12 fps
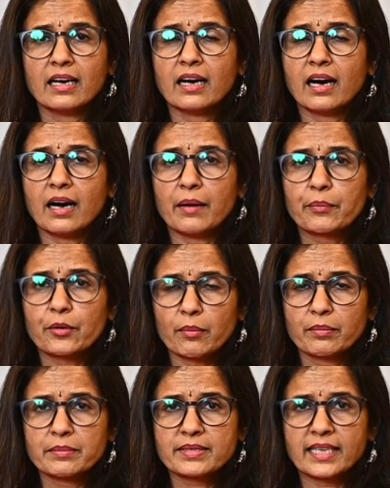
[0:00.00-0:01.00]
uh,
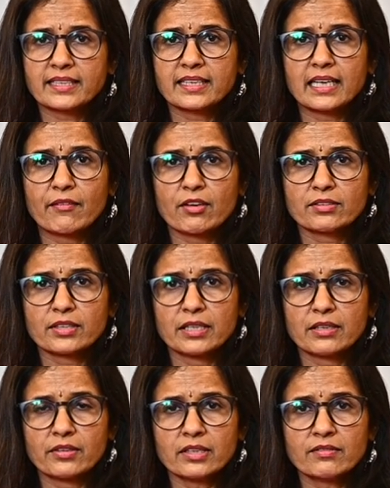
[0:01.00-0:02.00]
problems at the level of the
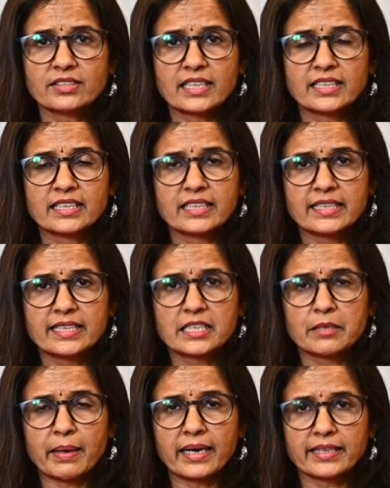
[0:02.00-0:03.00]
liver with an increased
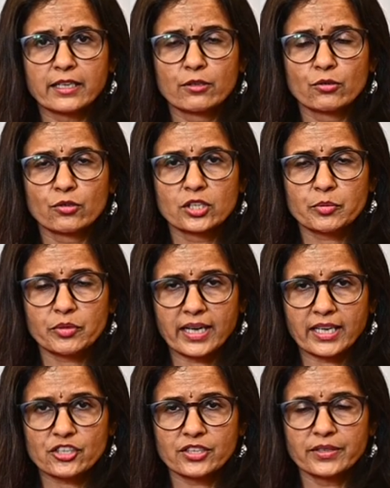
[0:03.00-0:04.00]
hepatic glucose
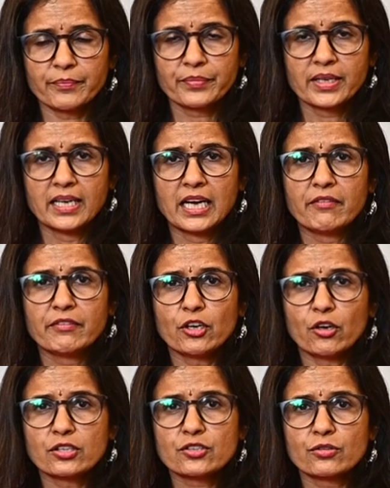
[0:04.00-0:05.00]
production. We
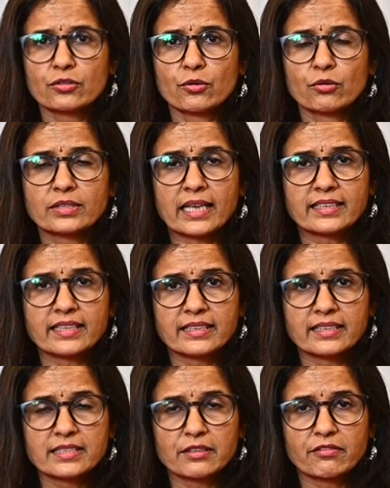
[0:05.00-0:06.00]
also know that there
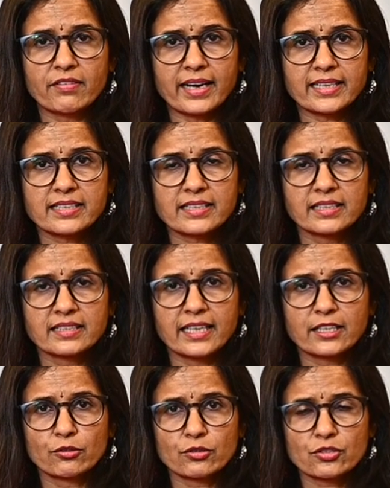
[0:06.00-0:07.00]
is the fat cell
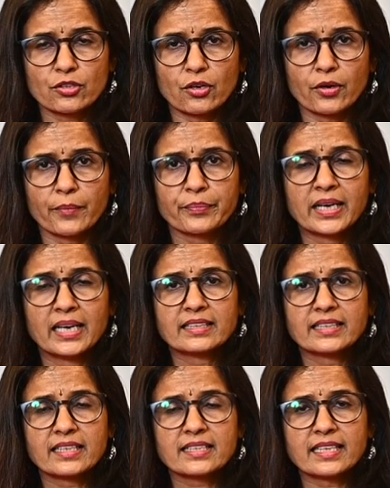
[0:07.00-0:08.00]
that goes wrong.
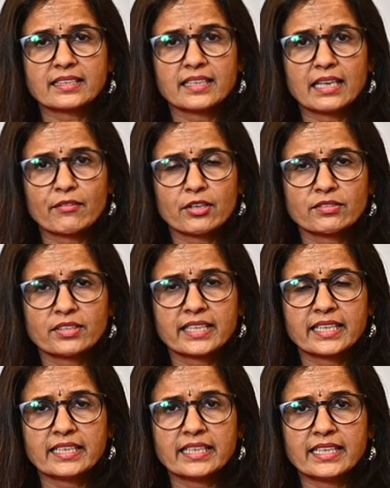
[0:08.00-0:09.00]
There is at the level of the
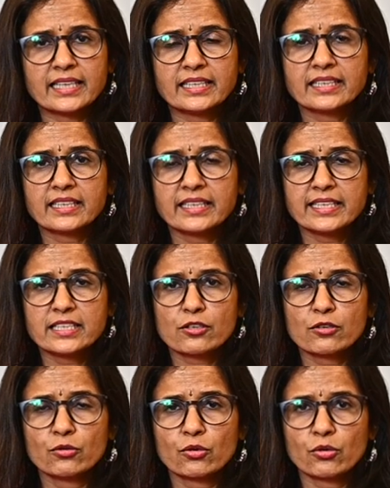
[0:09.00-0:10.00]
kidney an increased
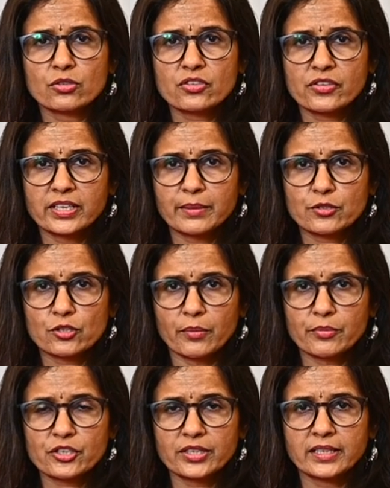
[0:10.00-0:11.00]
glucose
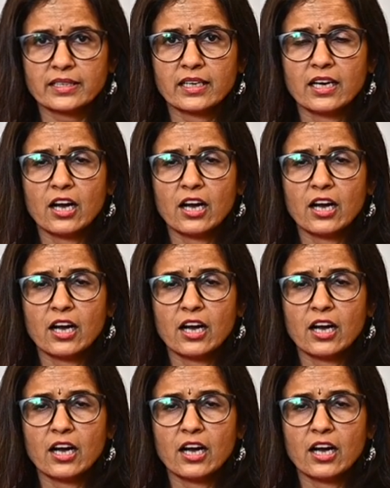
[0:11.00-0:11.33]
reabsorption.